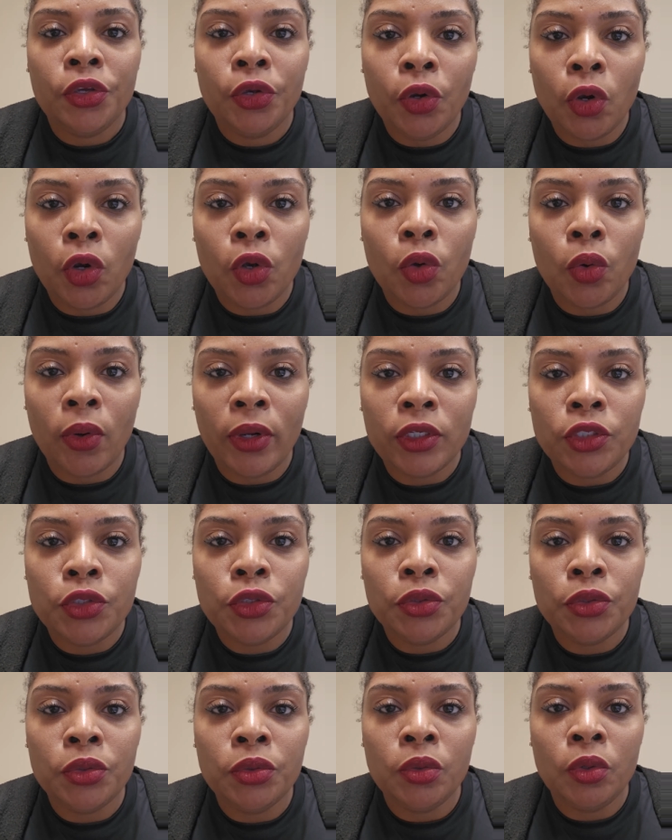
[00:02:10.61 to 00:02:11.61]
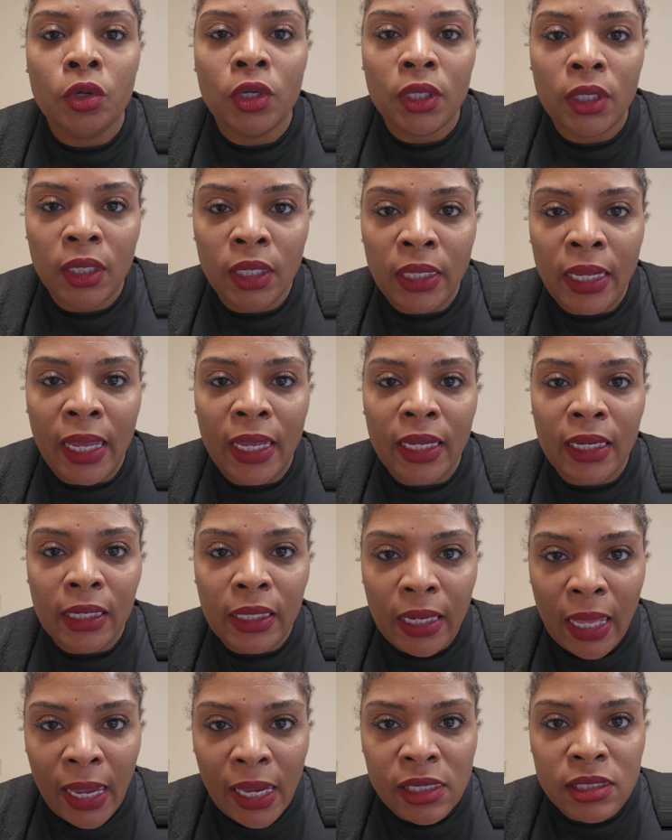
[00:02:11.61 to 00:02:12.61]
you are going to get a
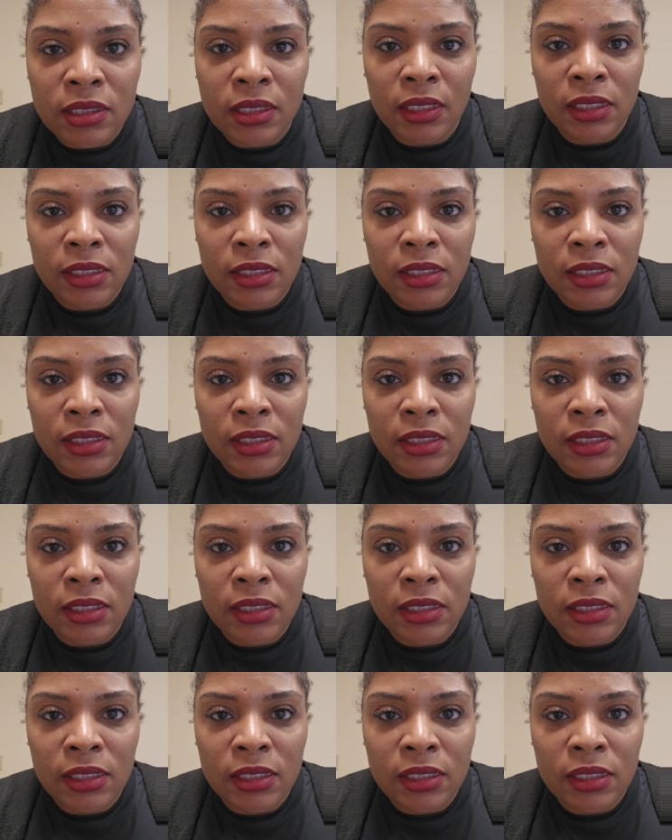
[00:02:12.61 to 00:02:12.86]
glass